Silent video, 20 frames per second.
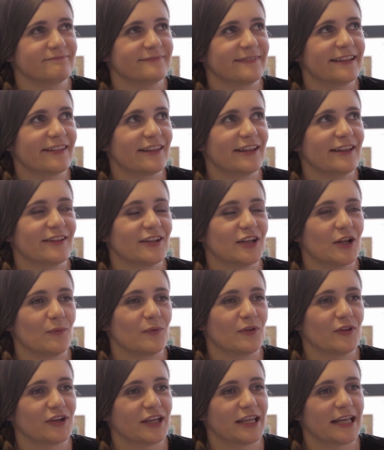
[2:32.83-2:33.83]
This season I
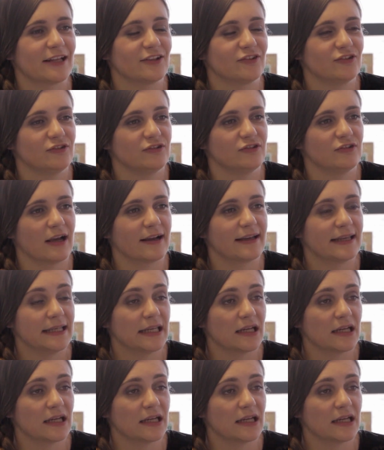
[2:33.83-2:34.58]
was looking at Jackie